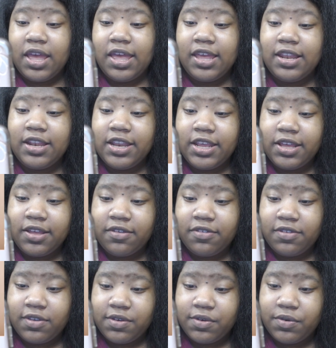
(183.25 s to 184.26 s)
and Nia
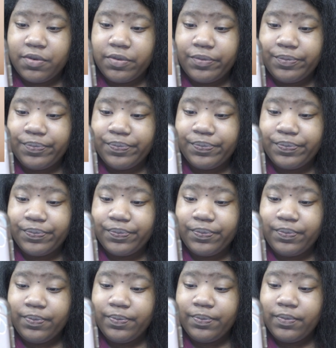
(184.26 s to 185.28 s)
Sioux,
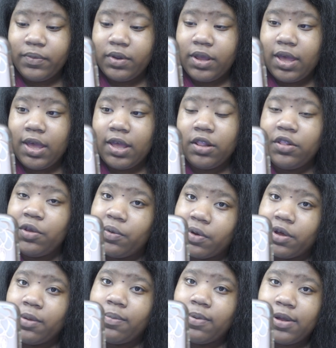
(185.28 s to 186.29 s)
and
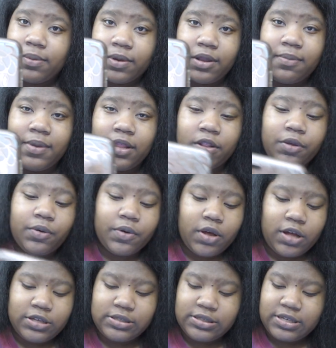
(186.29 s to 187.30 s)
Luca. But I'm going to meet
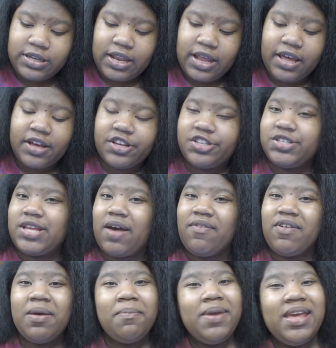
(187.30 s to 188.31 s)
Luca on Sunday because she's
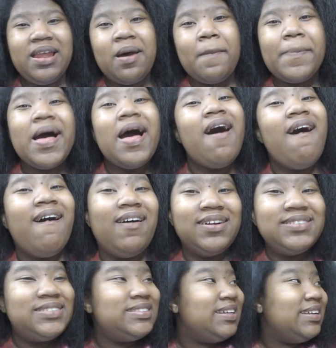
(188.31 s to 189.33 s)
having a meetup
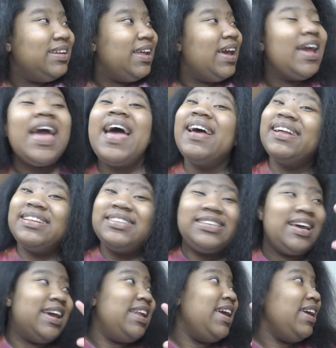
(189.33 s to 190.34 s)
on Sunday,
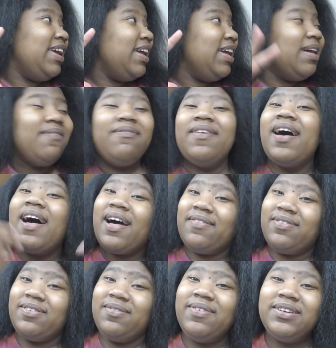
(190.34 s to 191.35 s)
10 a.m.
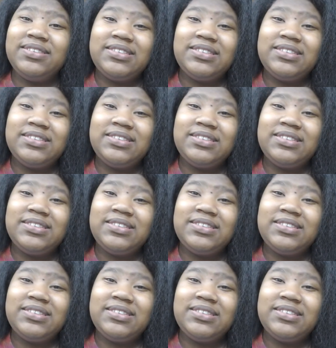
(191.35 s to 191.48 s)
I'm super